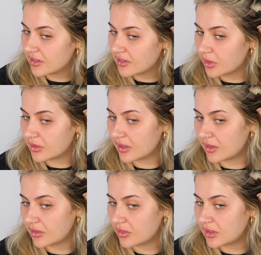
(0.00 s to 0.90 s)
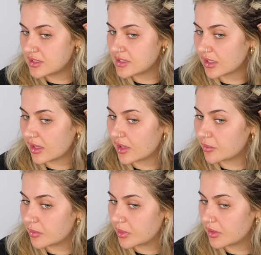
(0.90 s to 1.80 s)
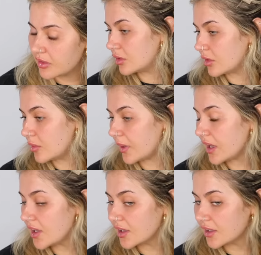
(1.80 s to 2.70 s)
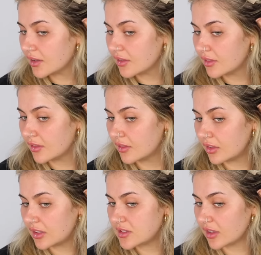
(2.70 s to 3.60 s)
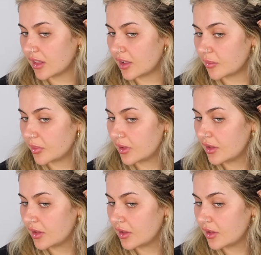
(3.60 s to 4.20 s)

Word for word: Pull it down, release the clamp, roll it back, release the clamp.